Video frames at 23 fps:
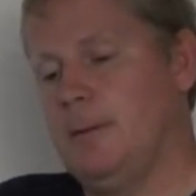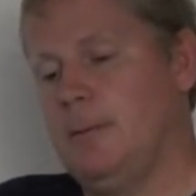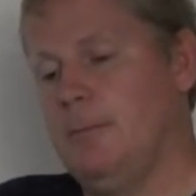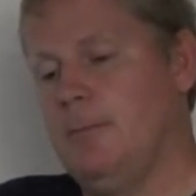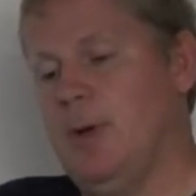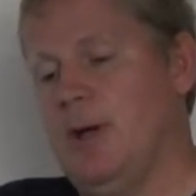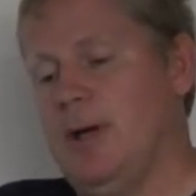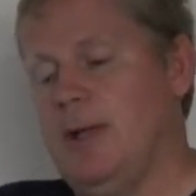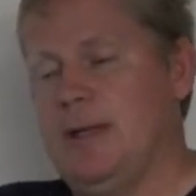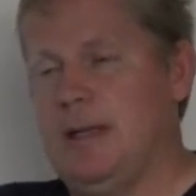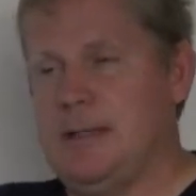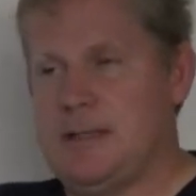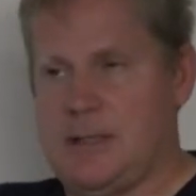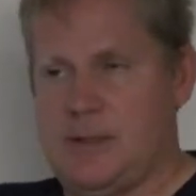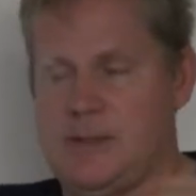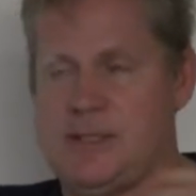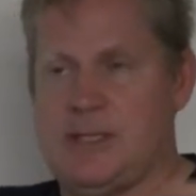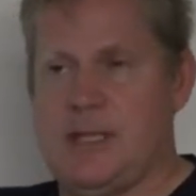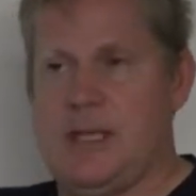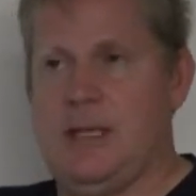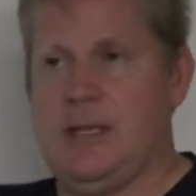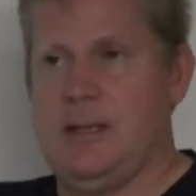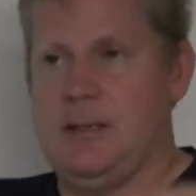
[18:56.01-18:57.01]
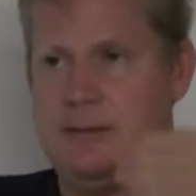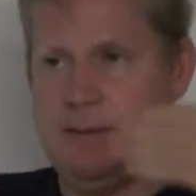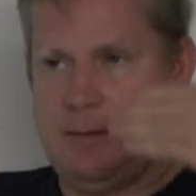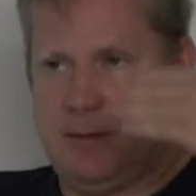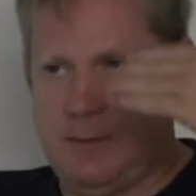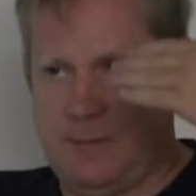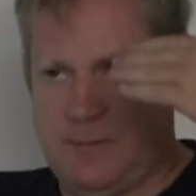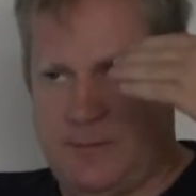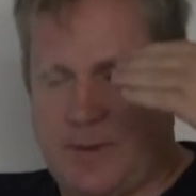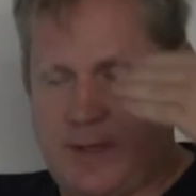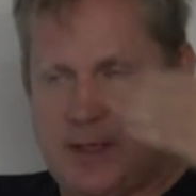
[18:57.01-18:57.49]
But as I was saying,
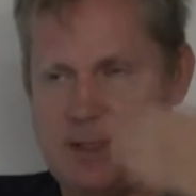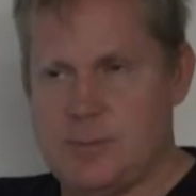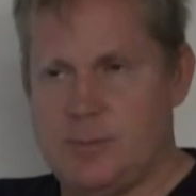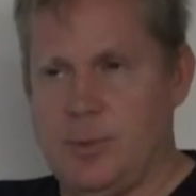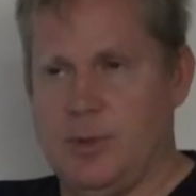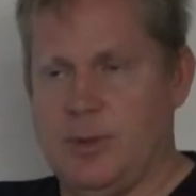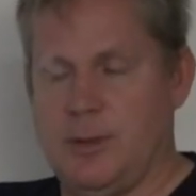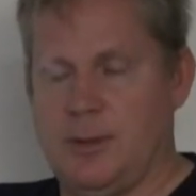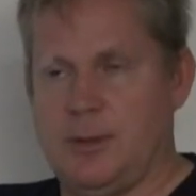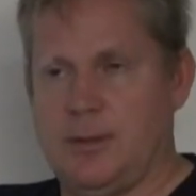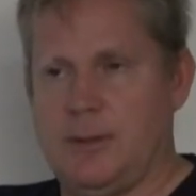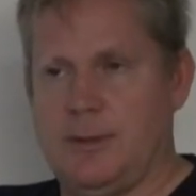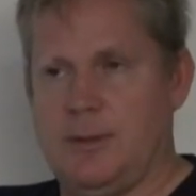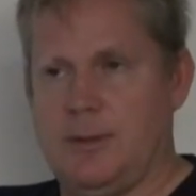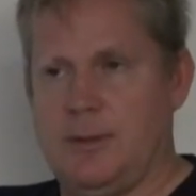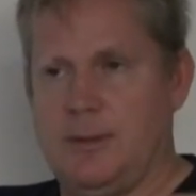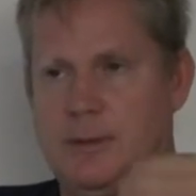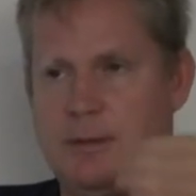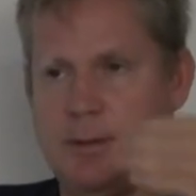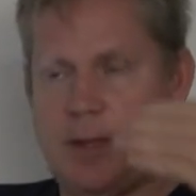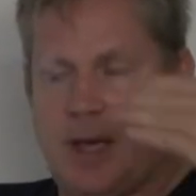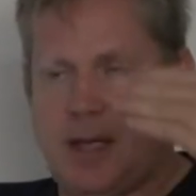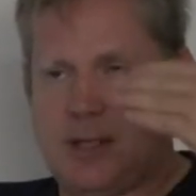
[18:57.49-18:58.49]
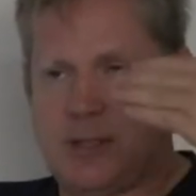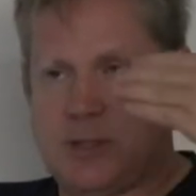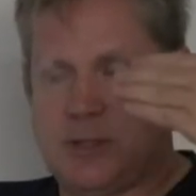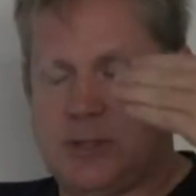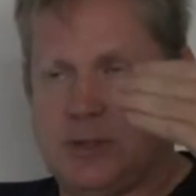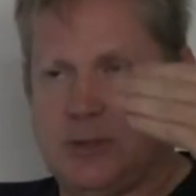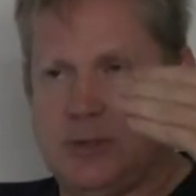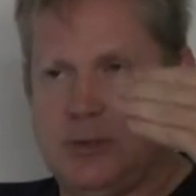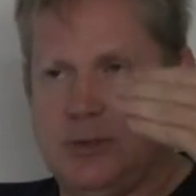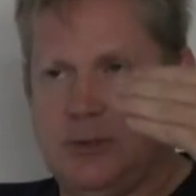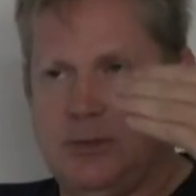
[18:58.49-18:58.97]
Facebook likes
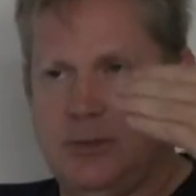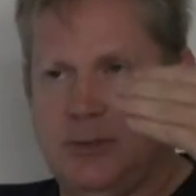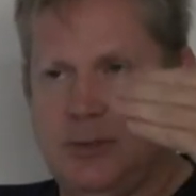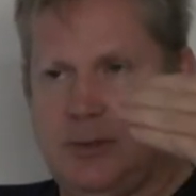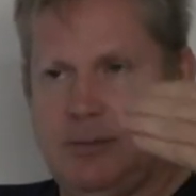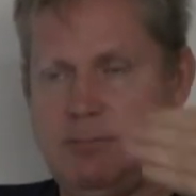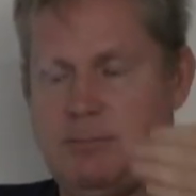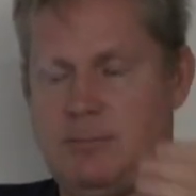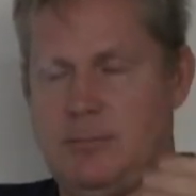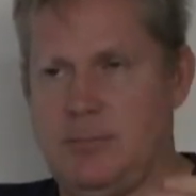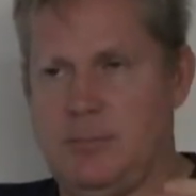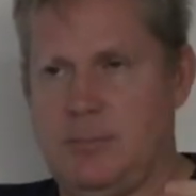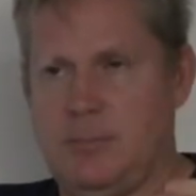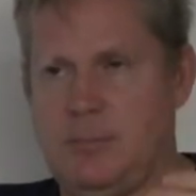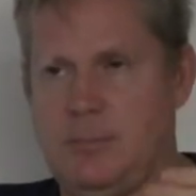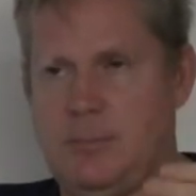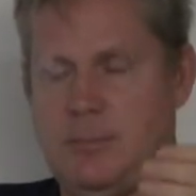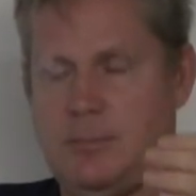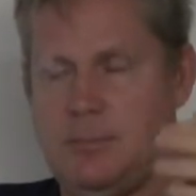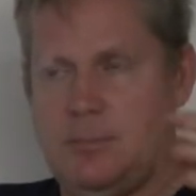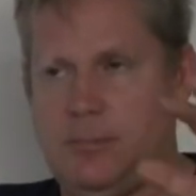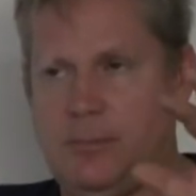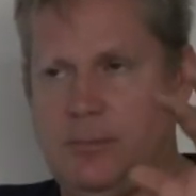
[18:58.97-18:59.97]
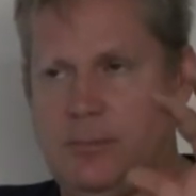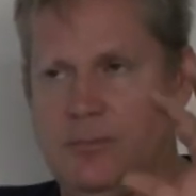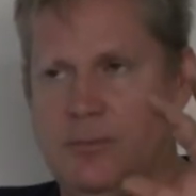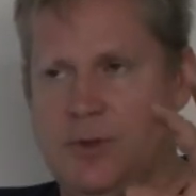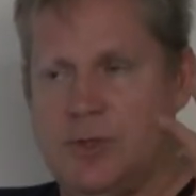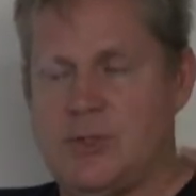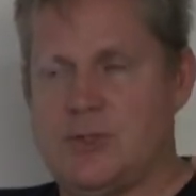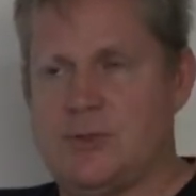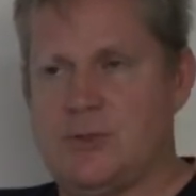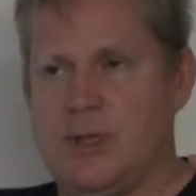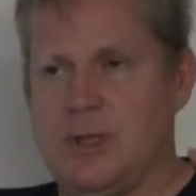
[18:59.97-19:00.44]
to
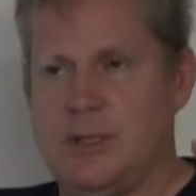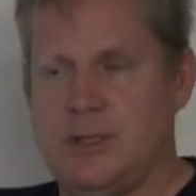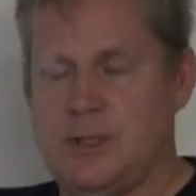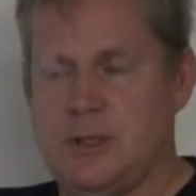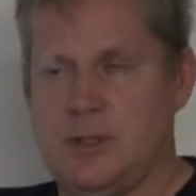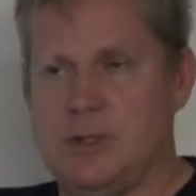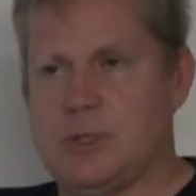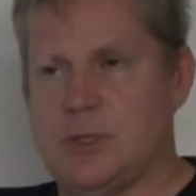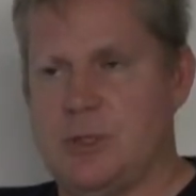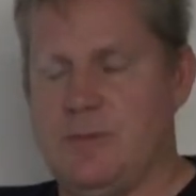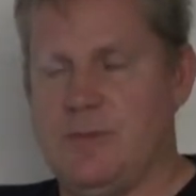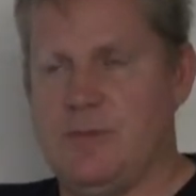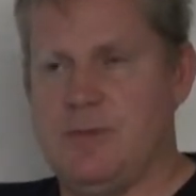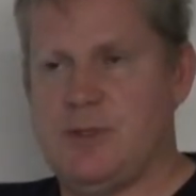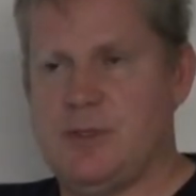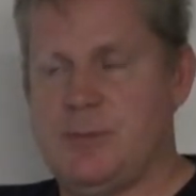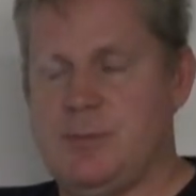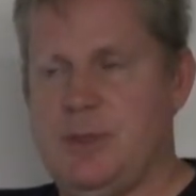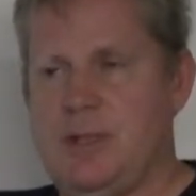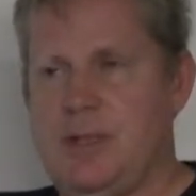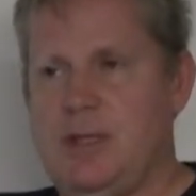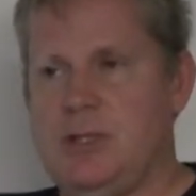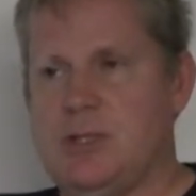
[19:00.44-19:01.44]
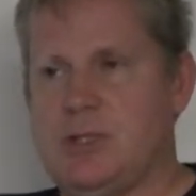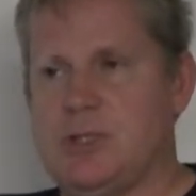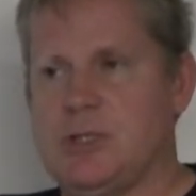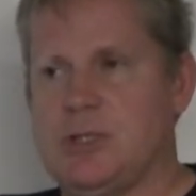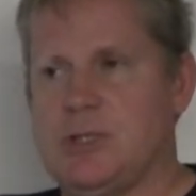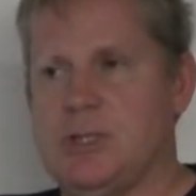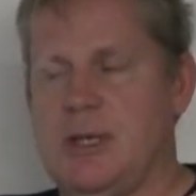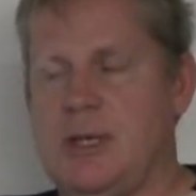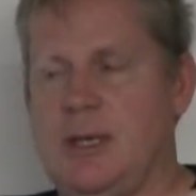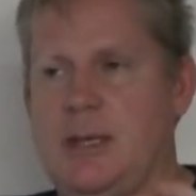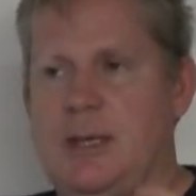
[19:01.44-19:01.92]
restrict conservative speech.
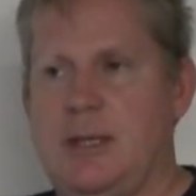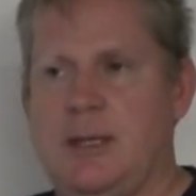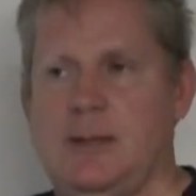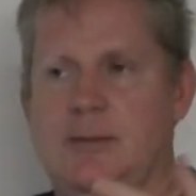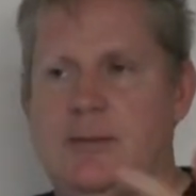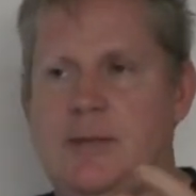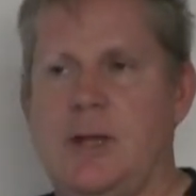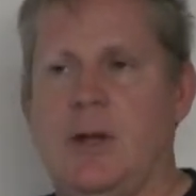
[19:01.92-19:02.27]
They